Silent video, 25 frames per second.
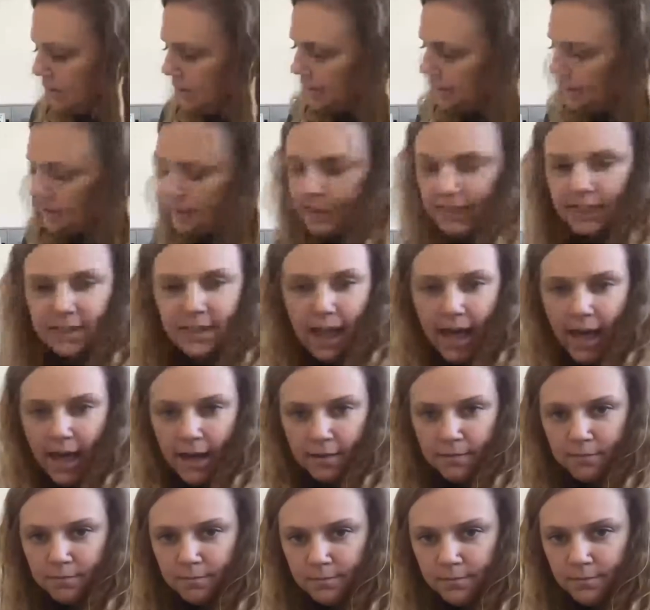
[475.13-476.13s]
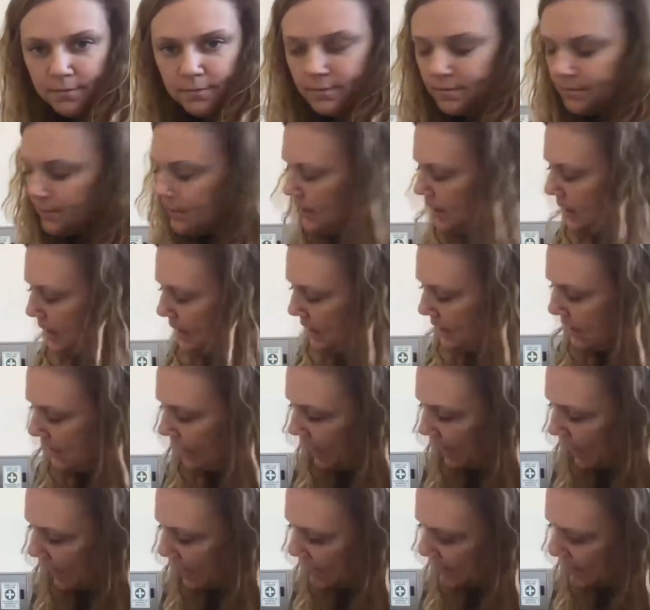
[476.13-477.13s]
Do you see that?
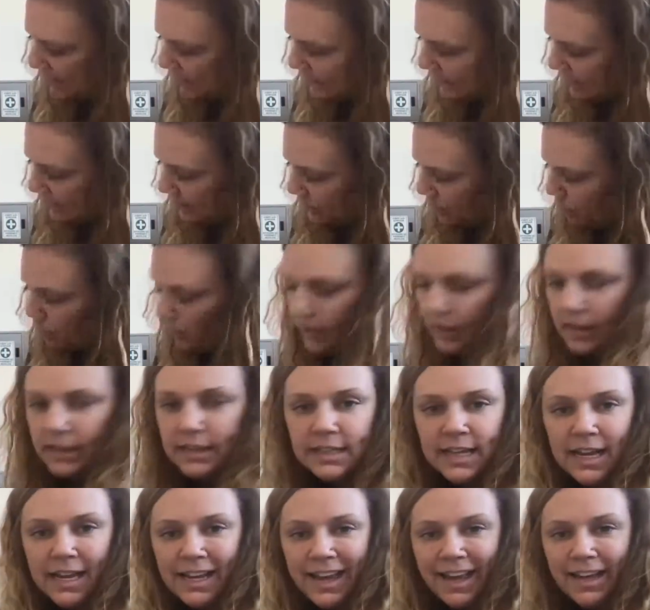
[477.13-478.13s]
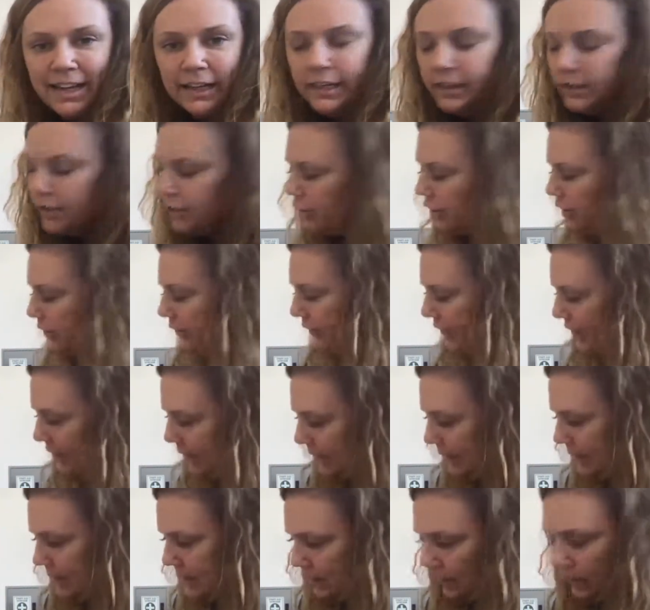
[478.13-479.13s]
And this is where the sciatic nerve can
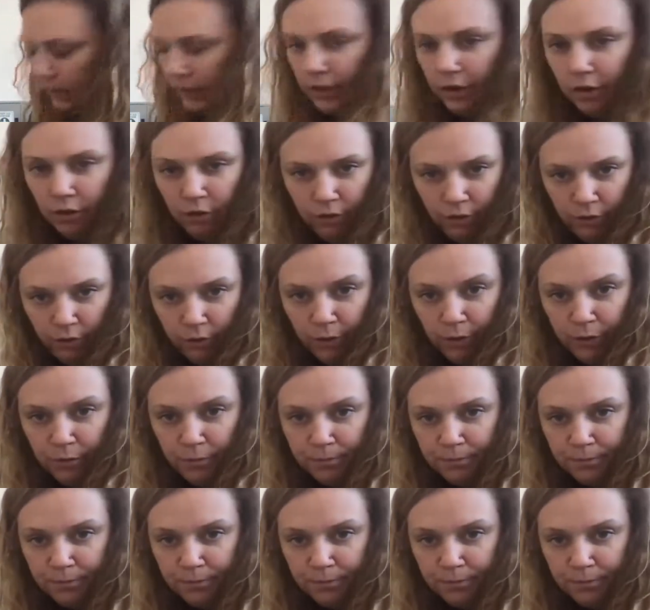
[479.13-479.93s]
easily go through.